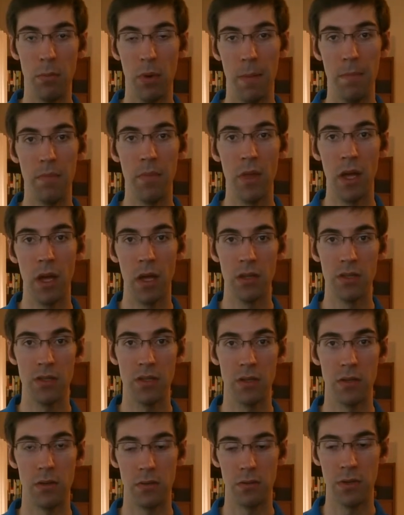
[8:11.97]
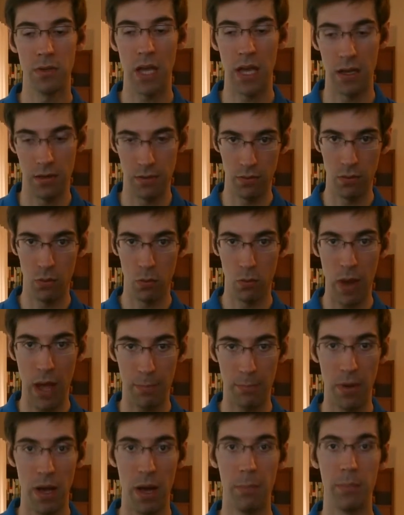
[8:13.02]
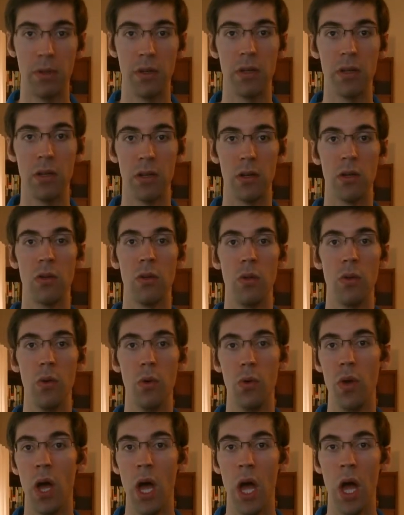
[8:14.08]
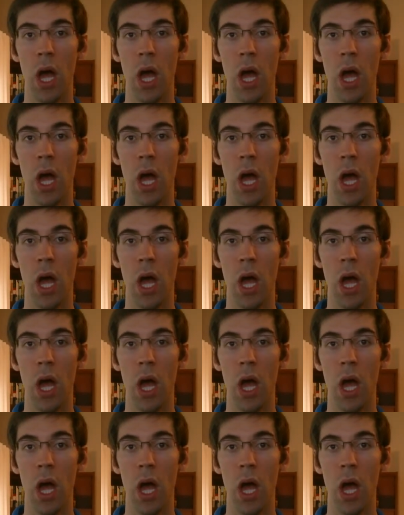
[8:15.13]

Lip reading: But to kind of wrap up and conclude,